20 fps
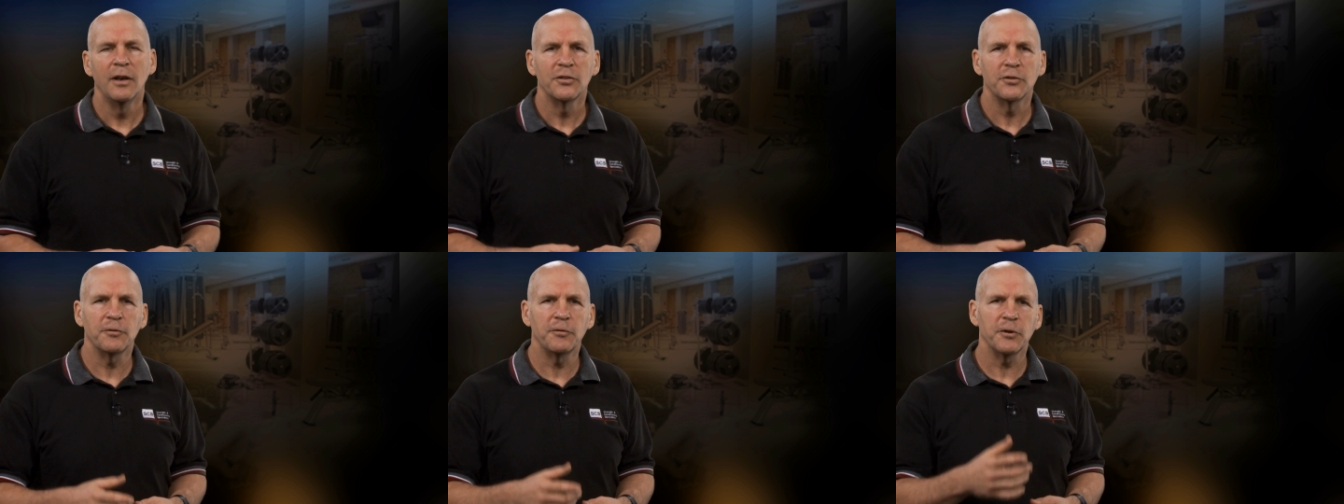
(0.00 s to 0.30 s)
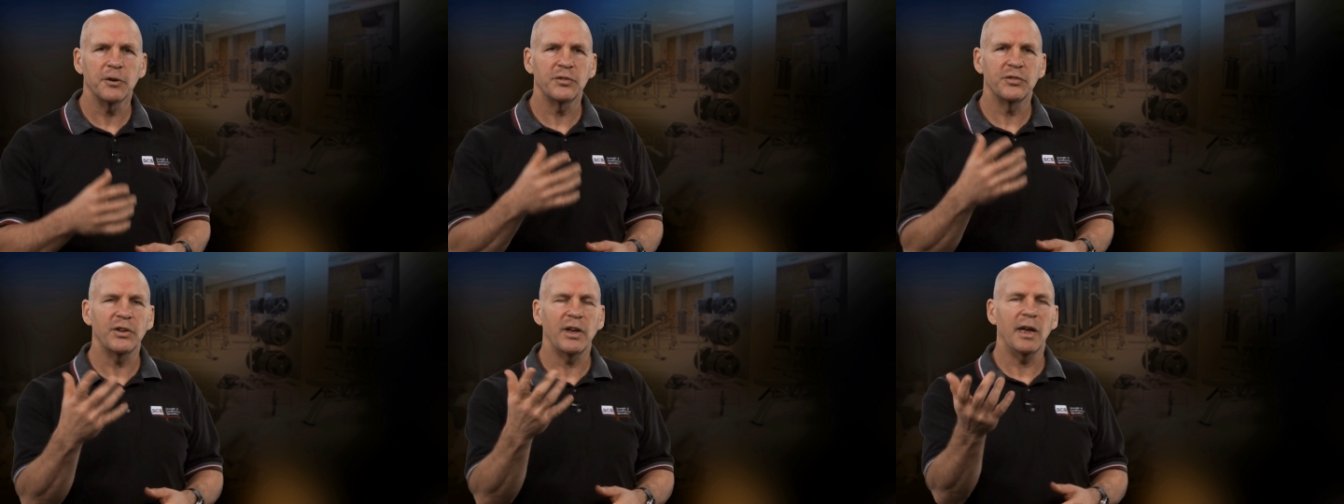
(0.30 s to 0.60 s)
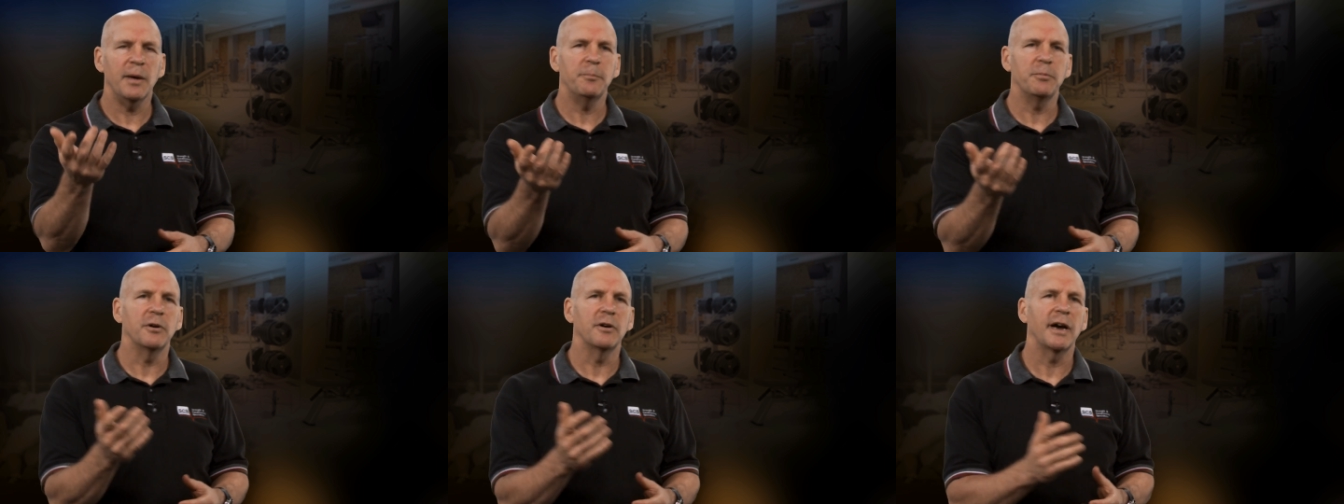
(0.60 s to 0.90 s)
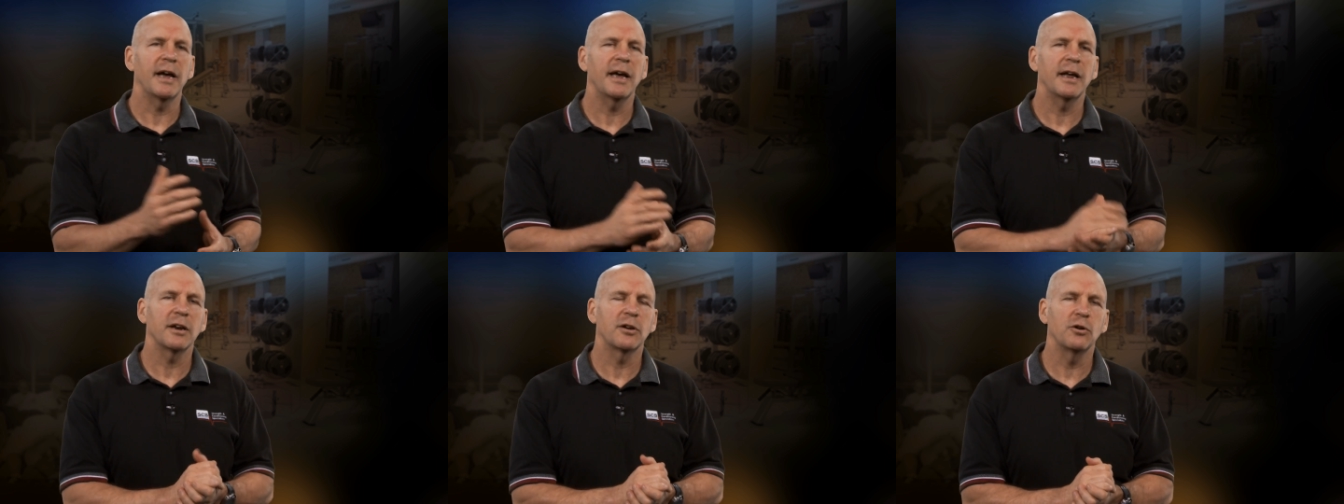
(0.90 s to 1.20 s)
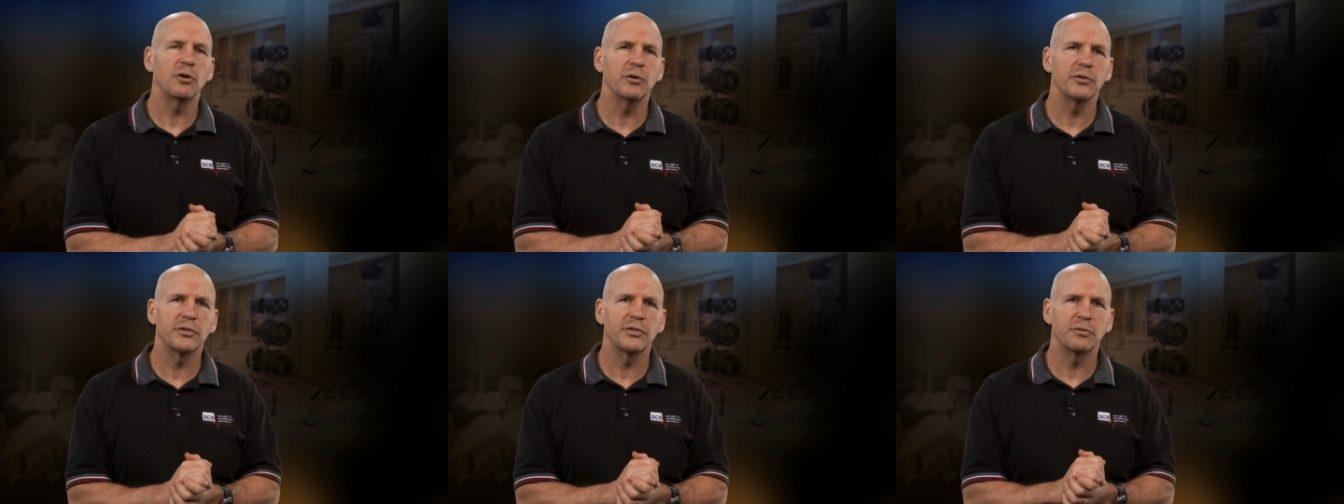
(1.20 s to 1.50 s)
So for example, I had a
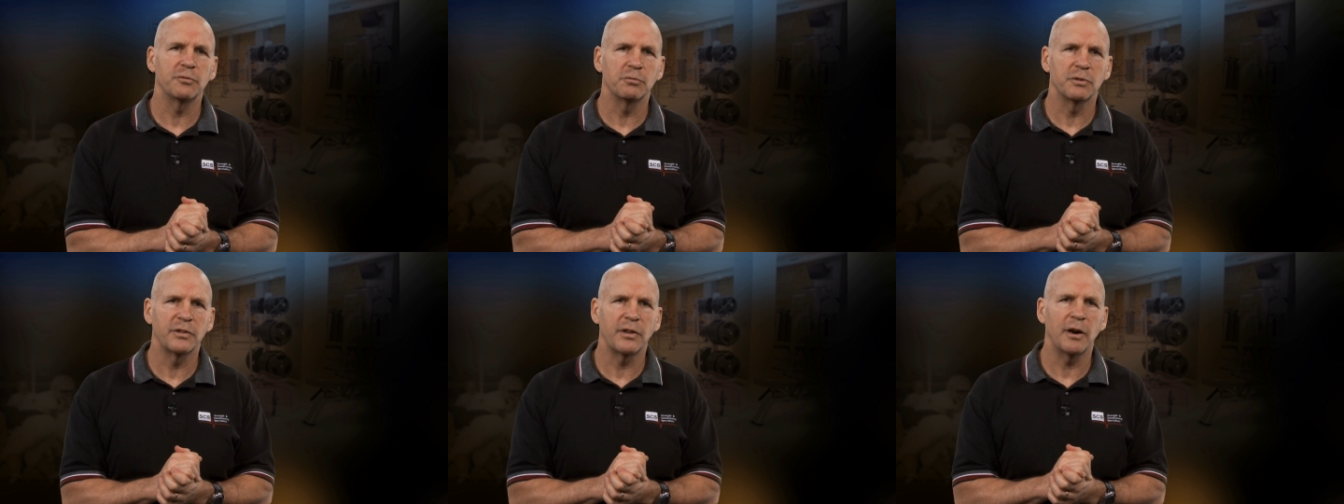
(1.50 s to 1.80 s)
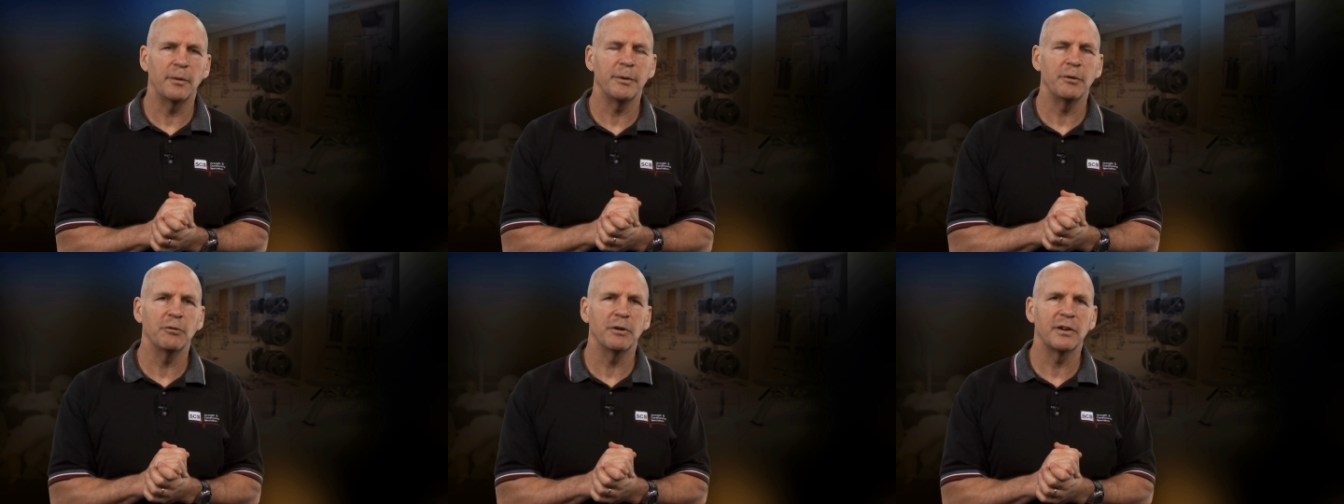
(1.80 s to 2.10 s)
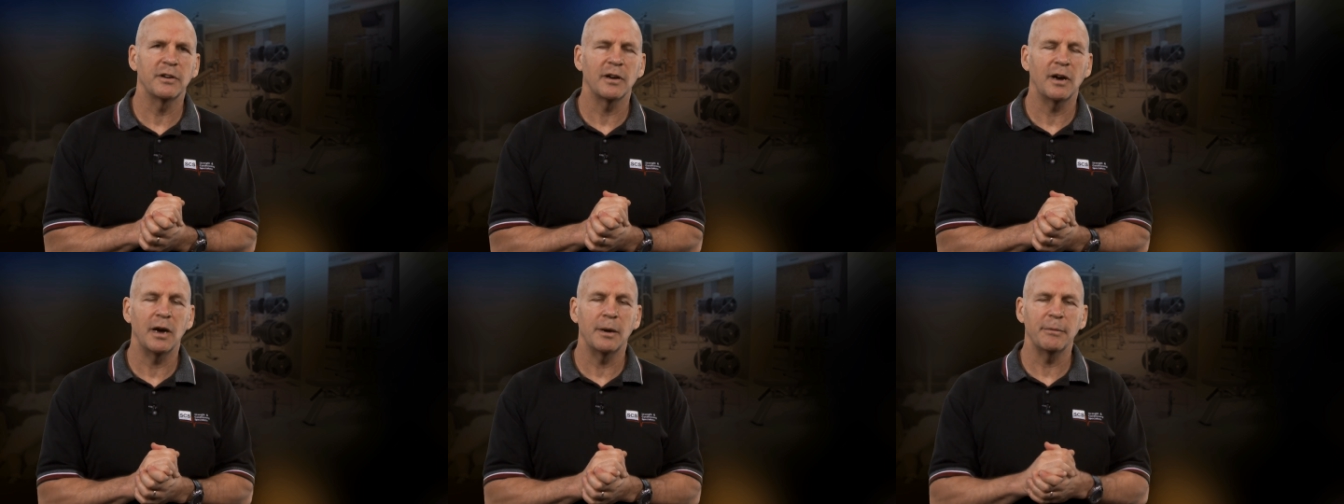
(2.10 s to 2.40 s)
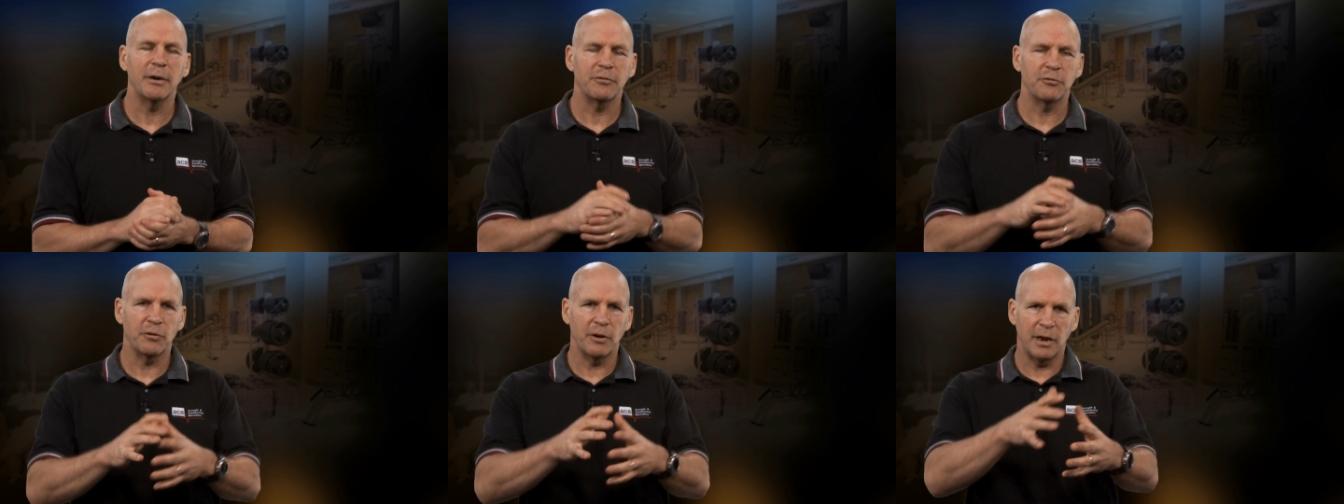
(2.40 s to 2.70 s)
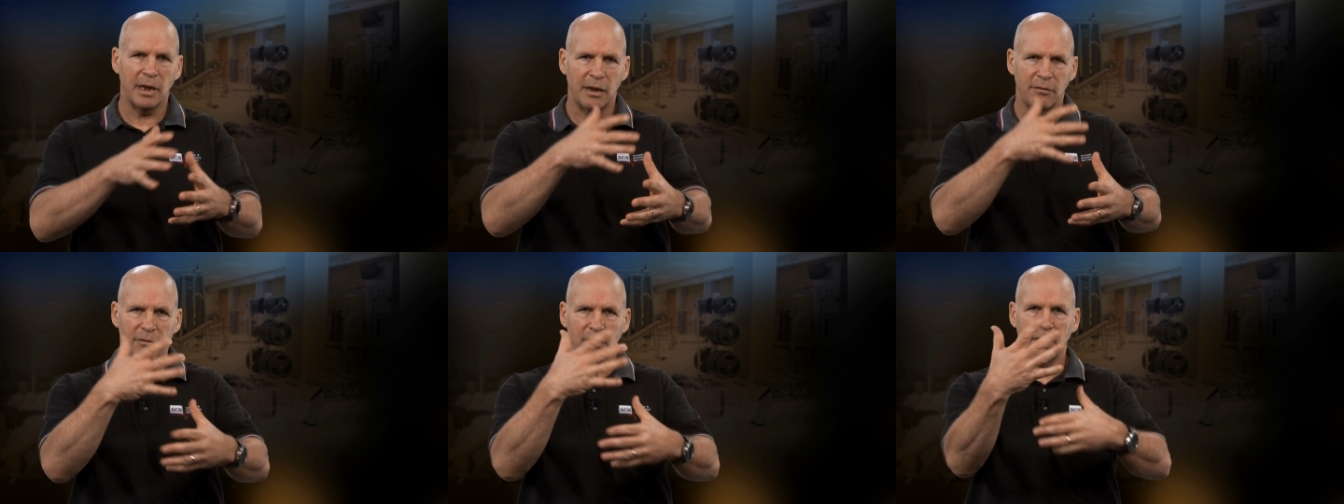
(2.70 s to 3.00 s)
coach tell me one time after I
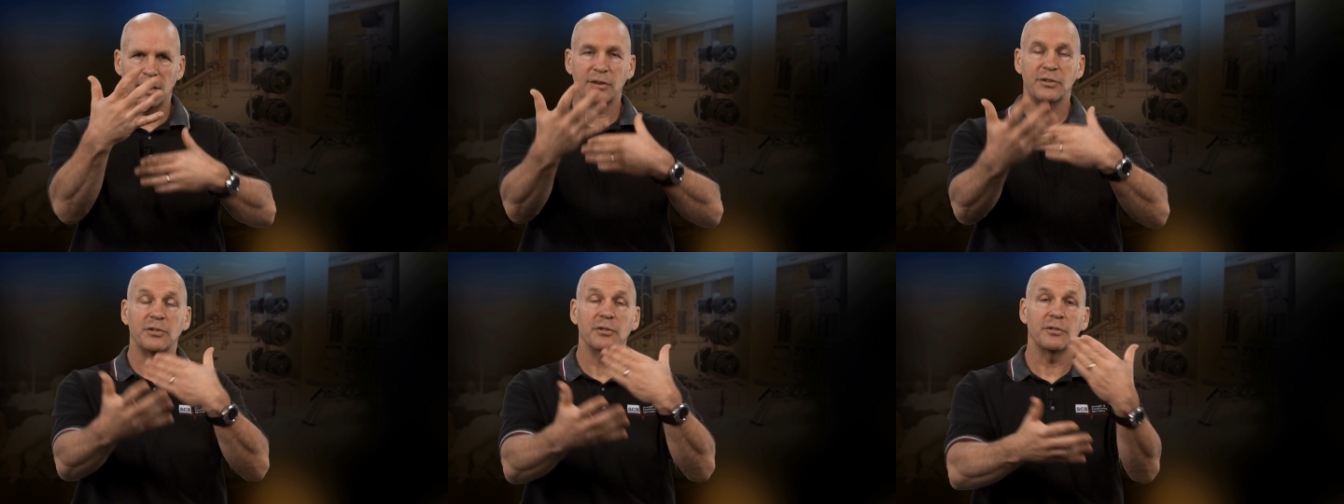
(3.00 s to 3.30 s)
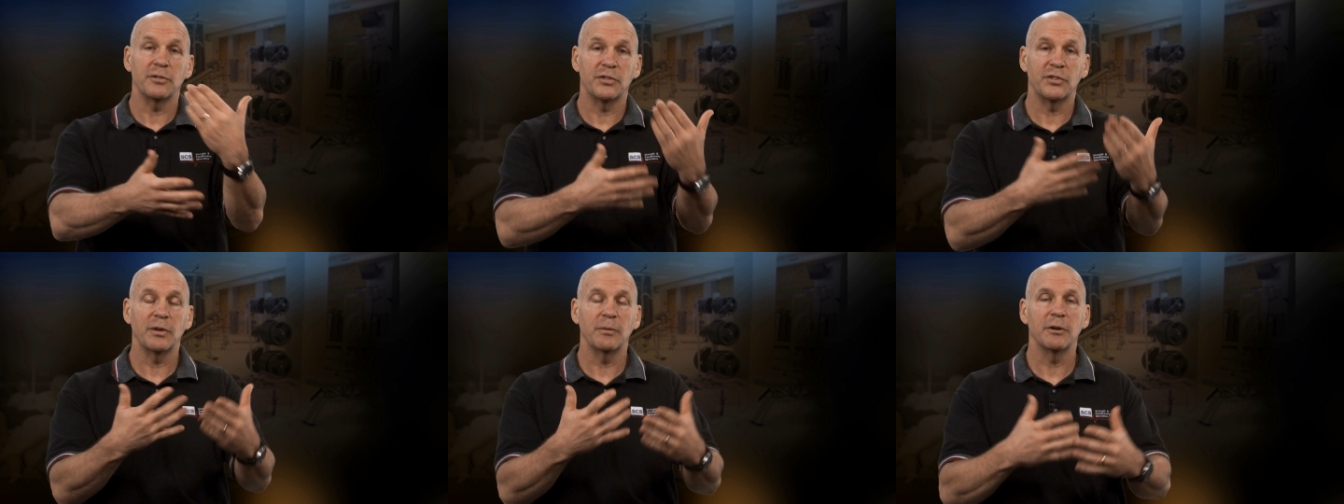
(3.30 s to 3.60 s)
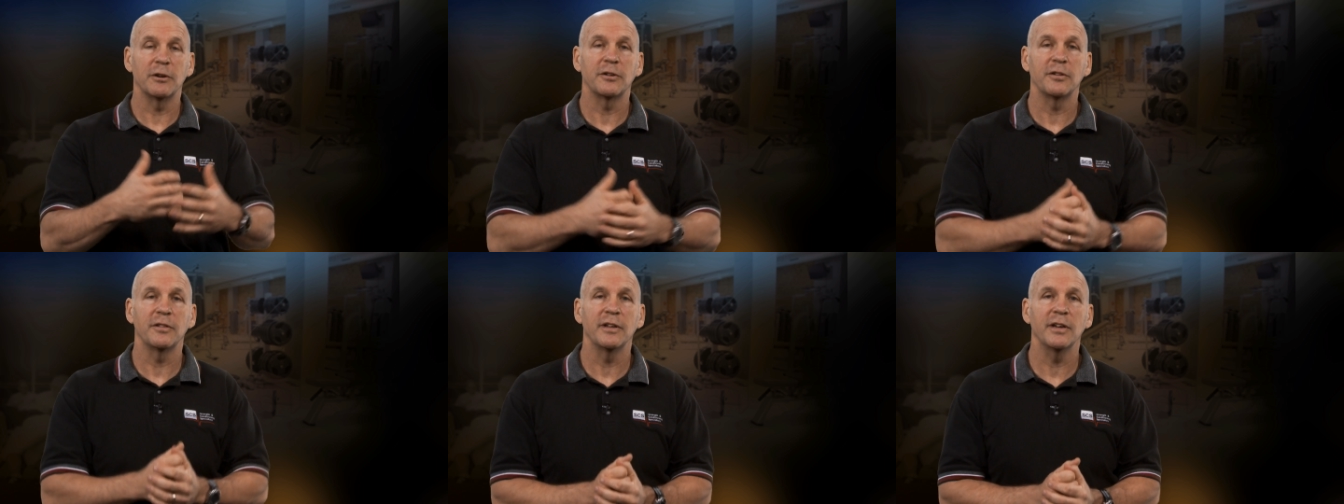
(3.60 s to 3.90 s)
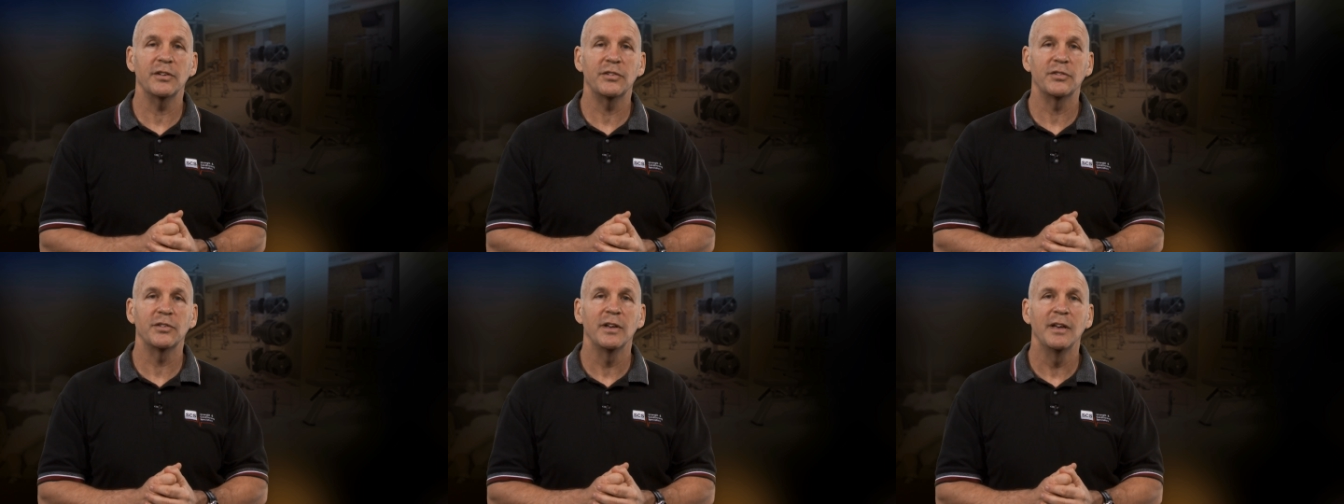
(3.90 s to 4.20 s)
gave a lecture similar to this,